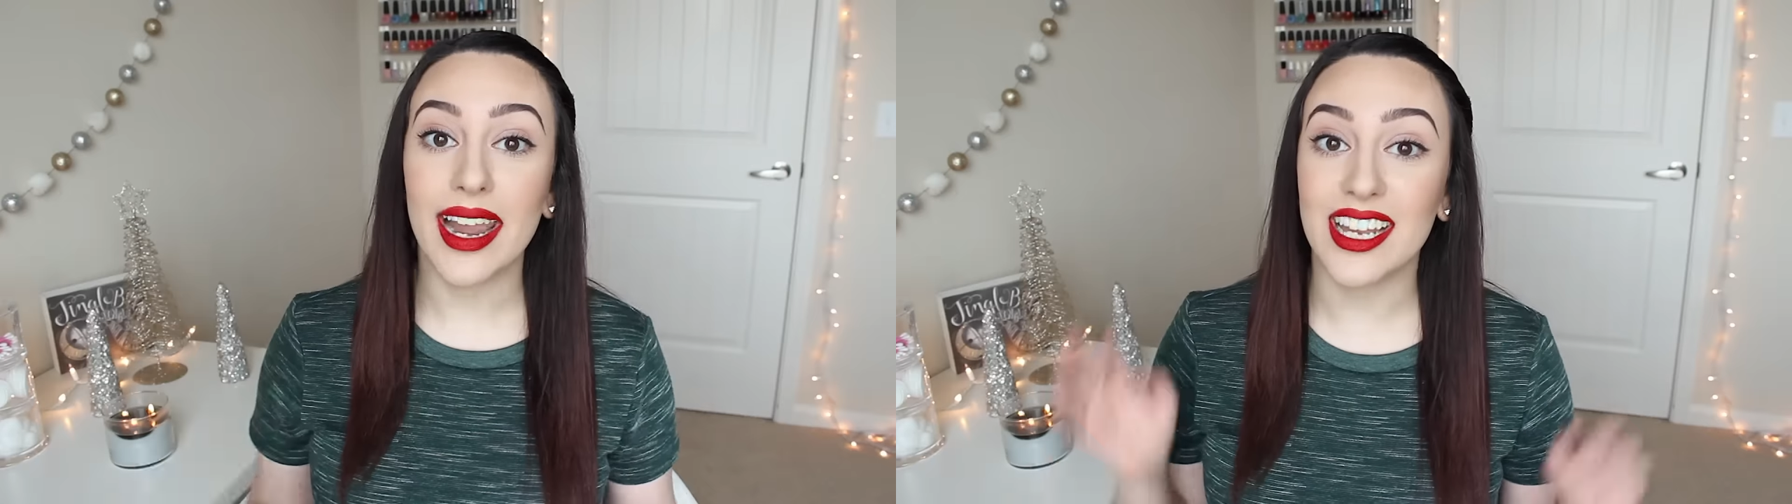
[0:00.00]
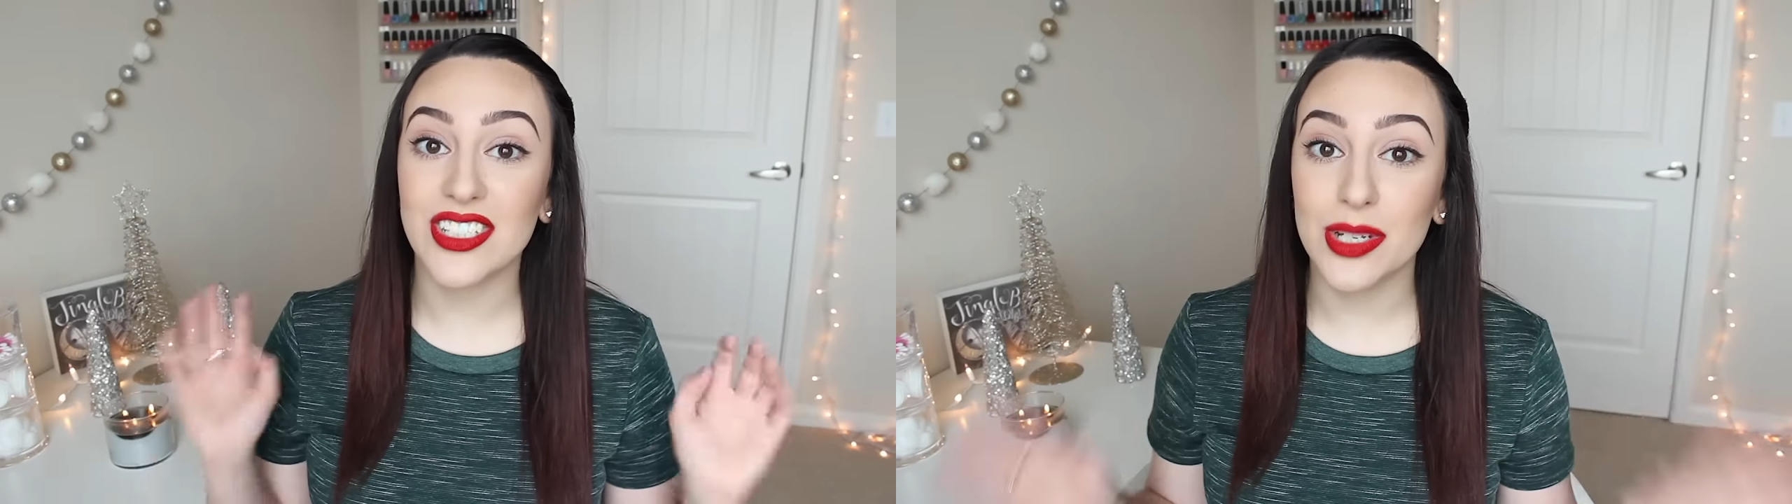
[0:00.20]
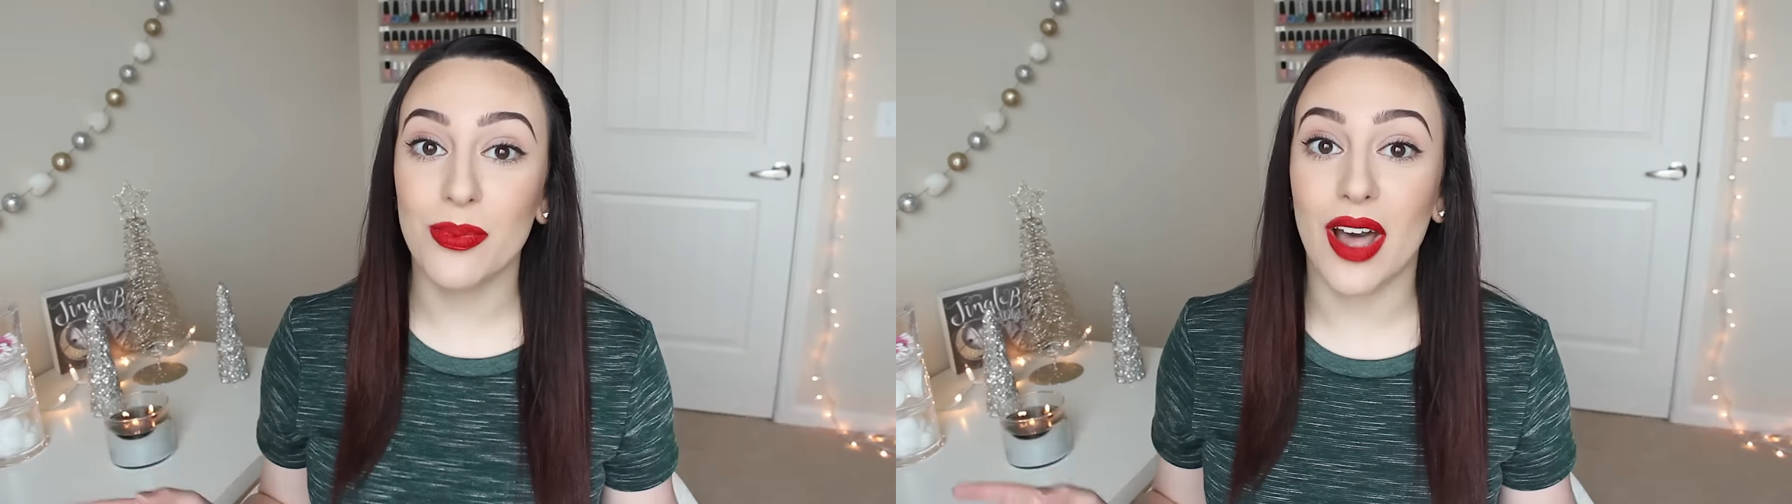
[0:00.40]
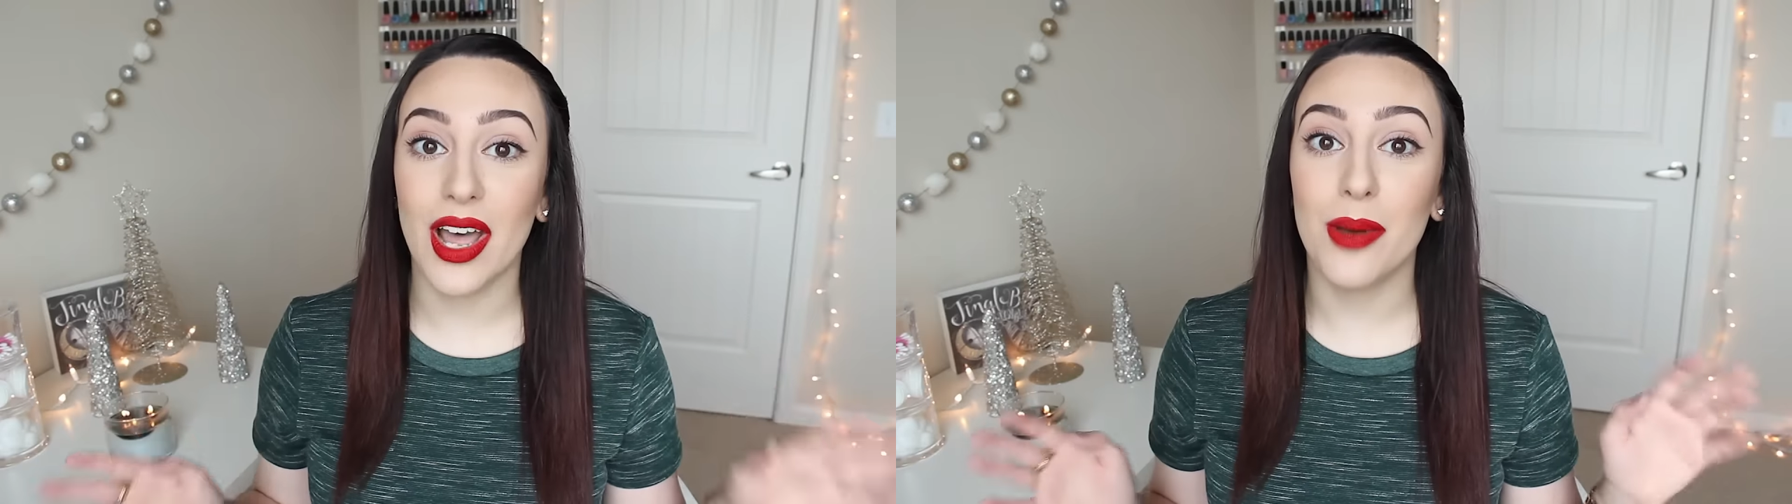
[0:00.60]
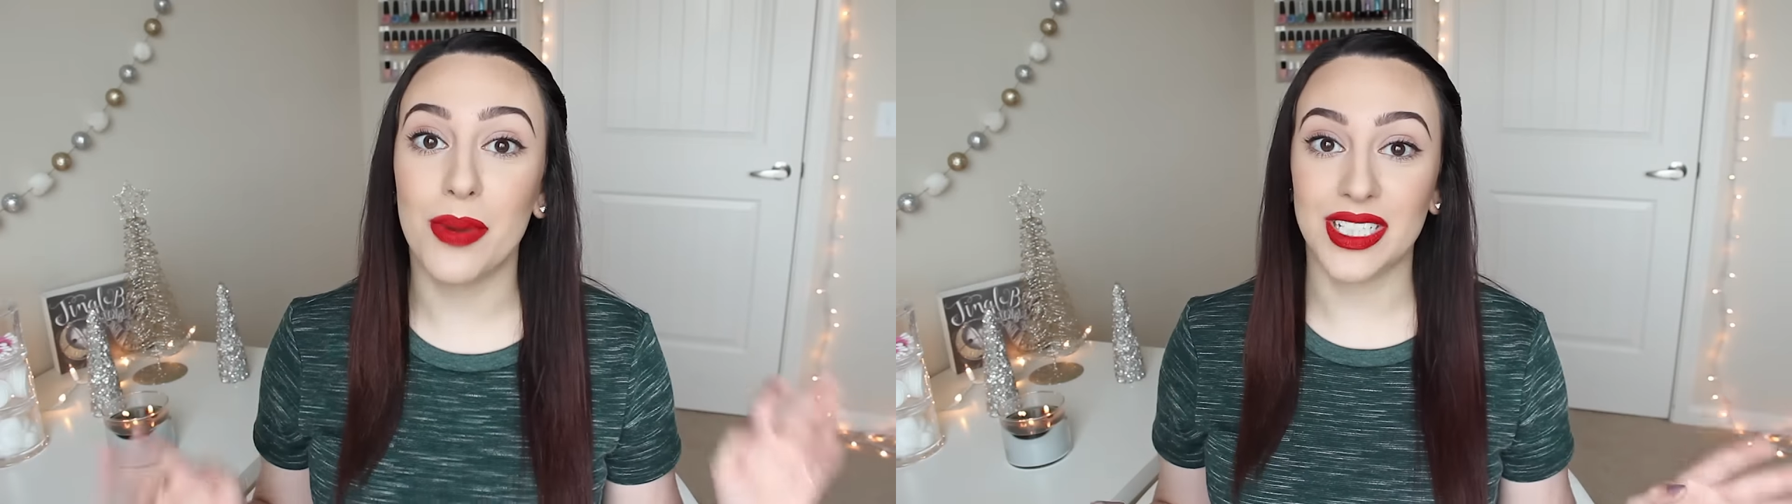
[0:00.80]
I actually
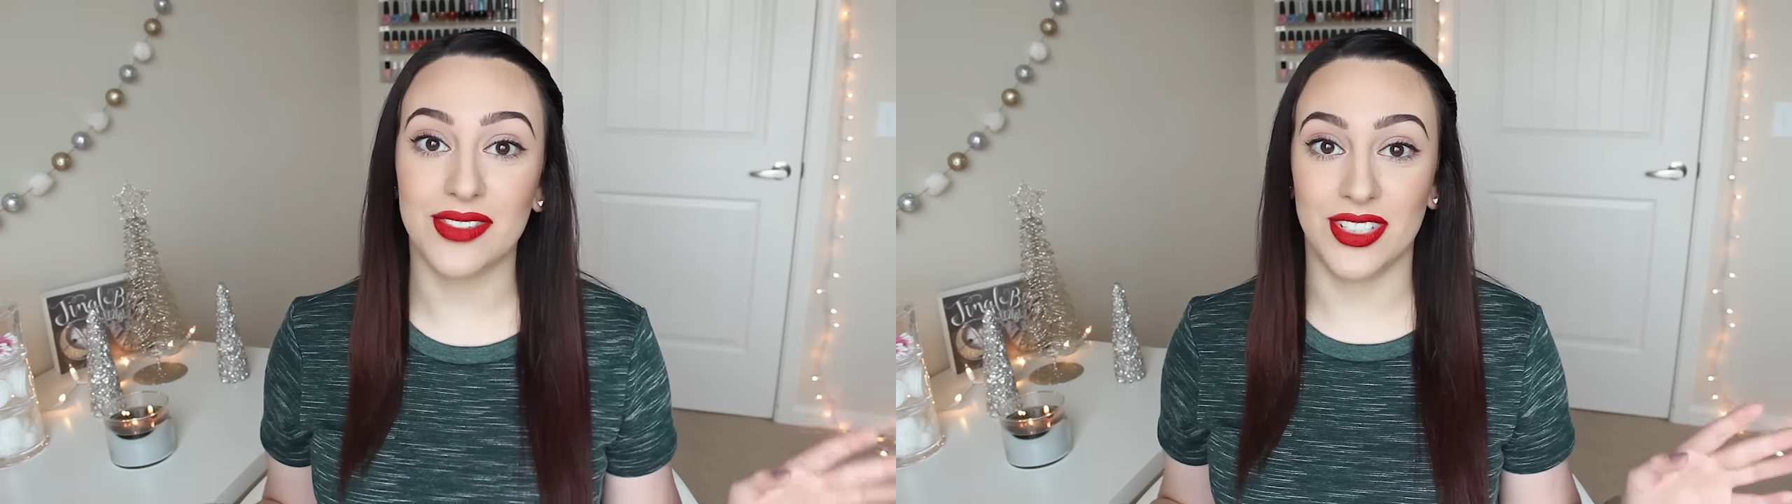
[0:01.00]
bought a bunch of